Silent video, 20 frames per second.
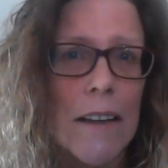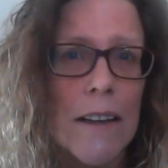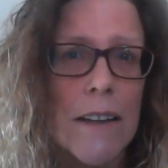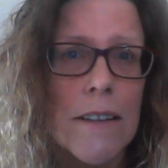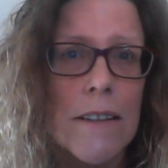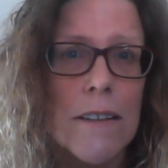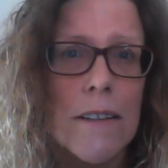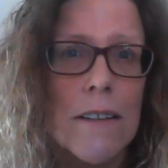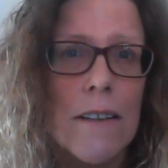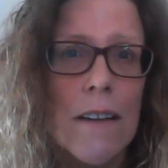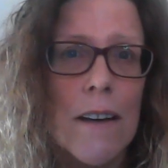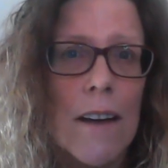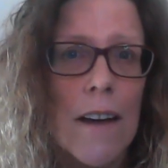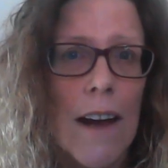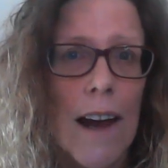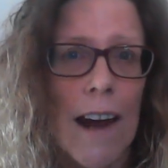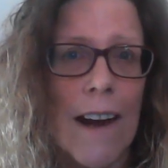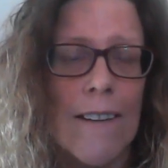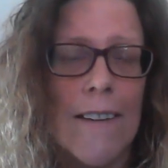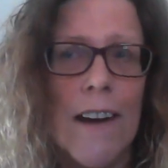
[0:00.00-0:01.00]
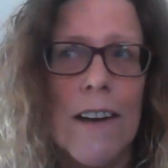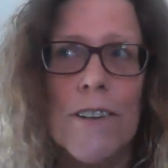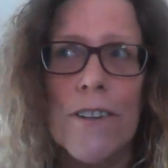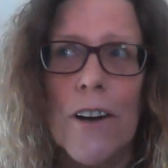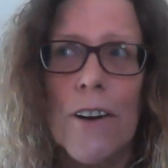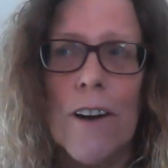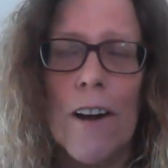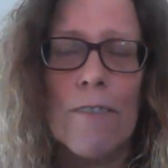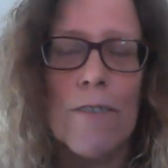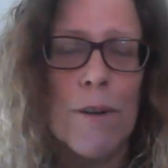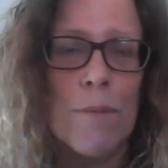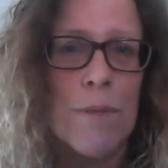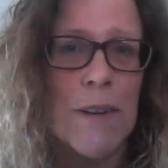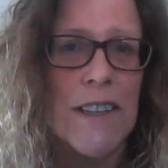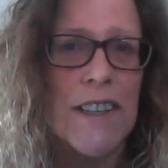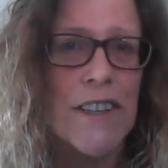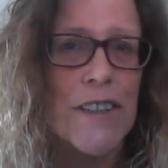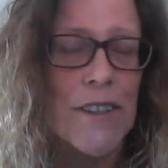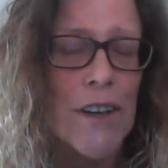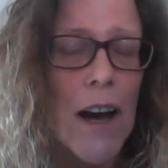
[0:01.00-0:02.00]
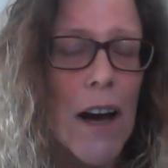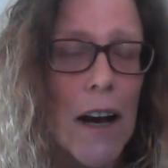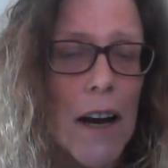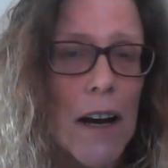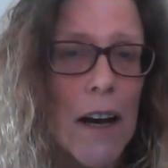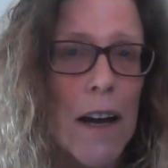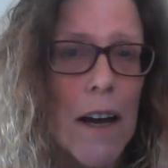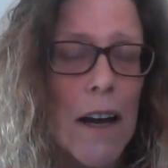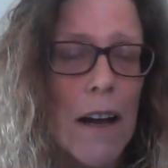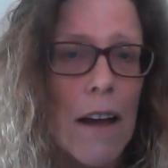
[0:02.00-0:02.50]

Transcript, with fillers: it and they don't have to be stuck,